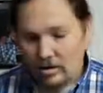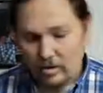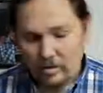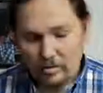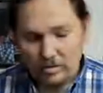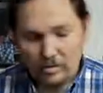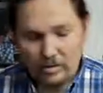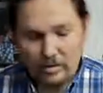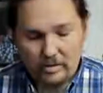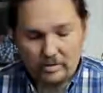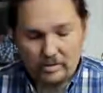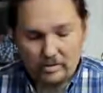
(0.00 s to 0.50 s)

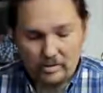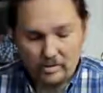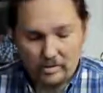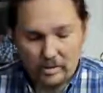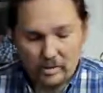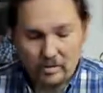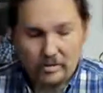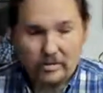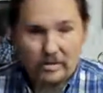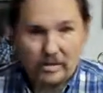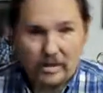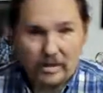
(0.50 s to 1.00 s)
Okay, so
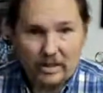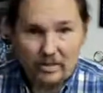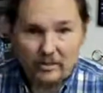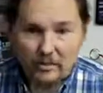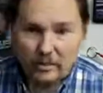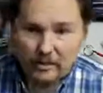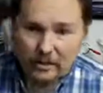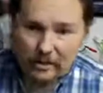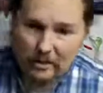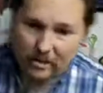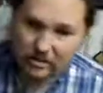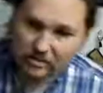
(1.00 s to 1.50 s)
now the second
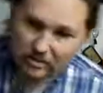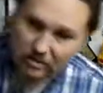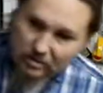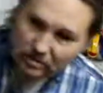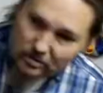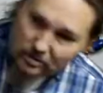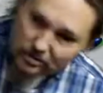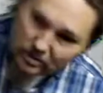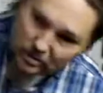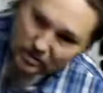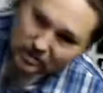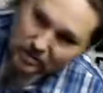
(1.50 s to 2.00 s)
relay is
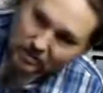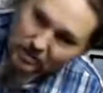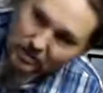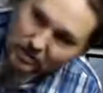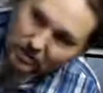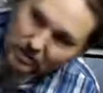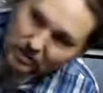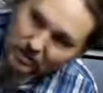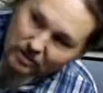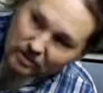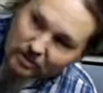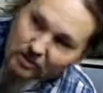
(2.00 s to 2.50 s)
on. You can see
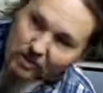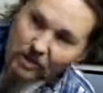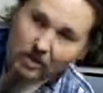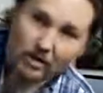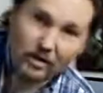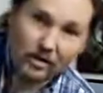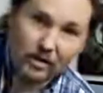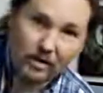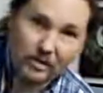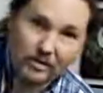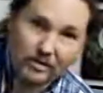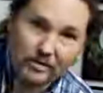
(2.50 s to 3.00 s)
here
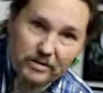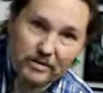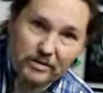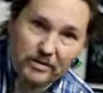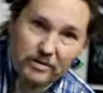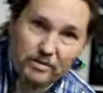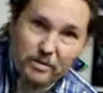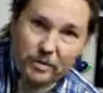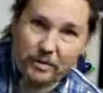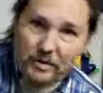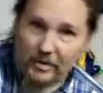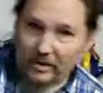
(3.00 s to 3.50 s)
on this
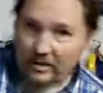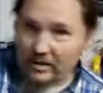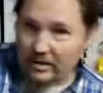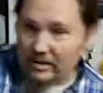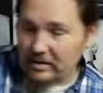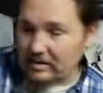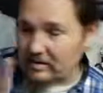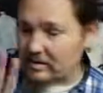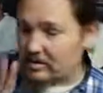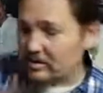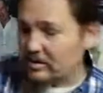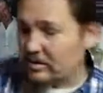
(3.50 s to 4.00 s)
display that
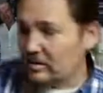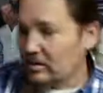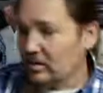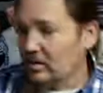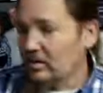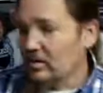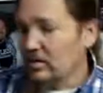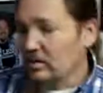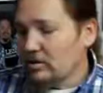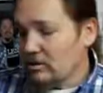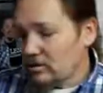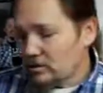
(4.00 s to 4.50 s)
it's
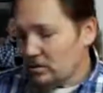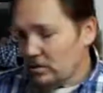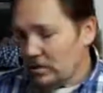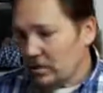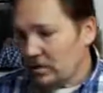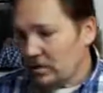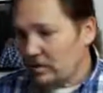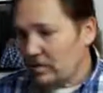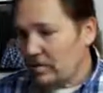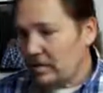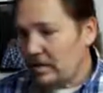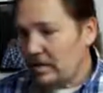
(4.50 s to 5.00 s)

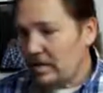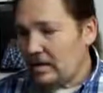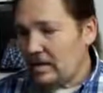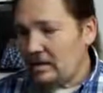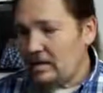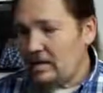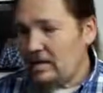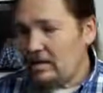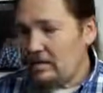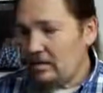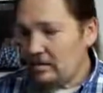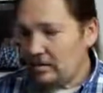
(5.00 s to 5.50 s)
showing
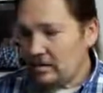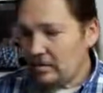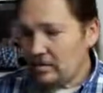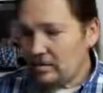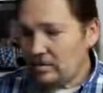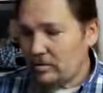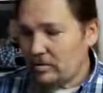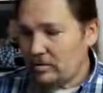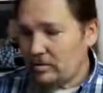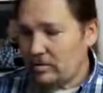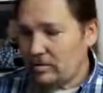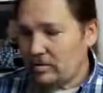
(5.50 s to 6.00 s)
green, that
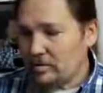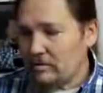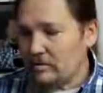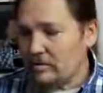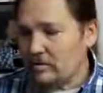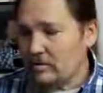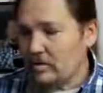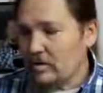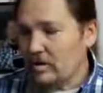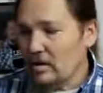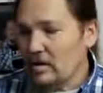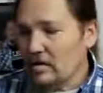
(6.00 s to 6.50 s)
we're doing
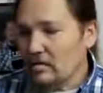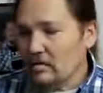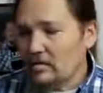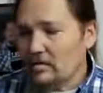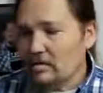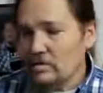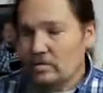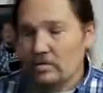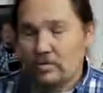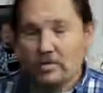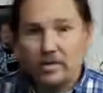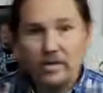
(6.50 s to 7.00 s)

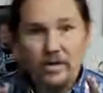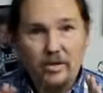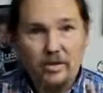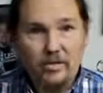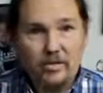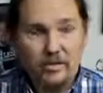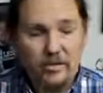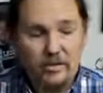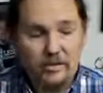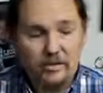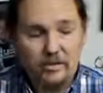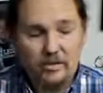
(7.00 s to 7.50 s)
two. Now
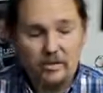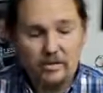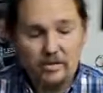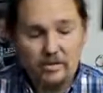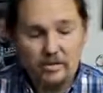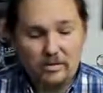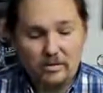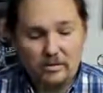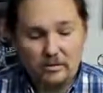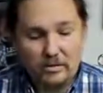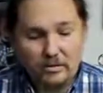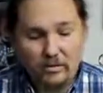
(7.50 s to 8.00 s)
the
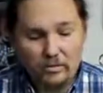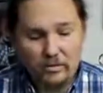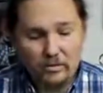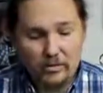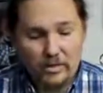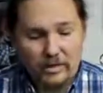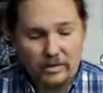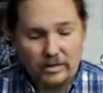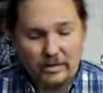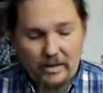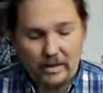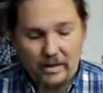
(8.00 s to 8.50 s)

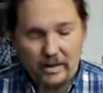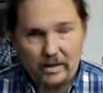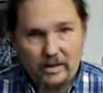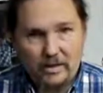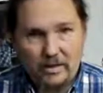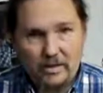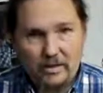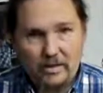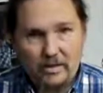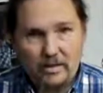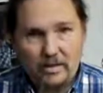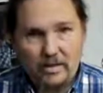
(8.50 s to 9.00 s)

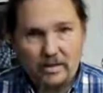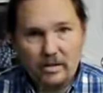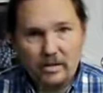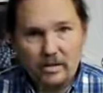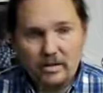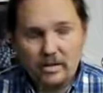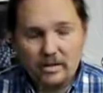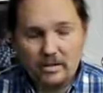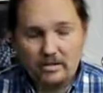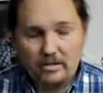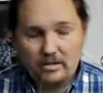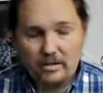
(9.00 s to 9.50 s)
relay
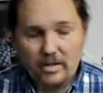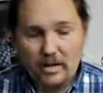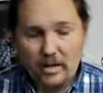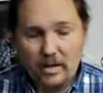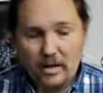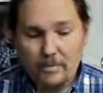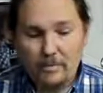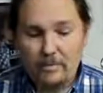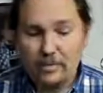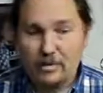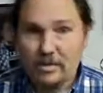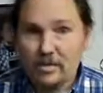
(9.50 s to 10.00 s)
is set
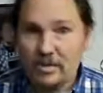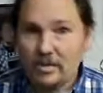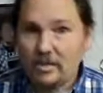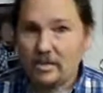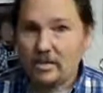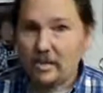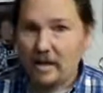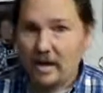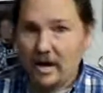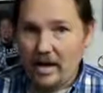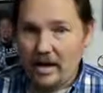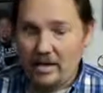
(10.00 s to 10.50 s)
up such
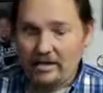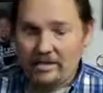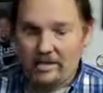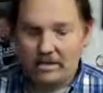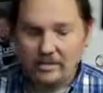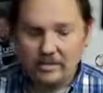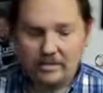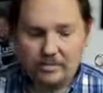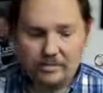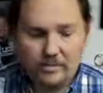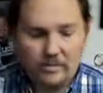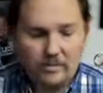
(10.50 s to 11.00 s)
that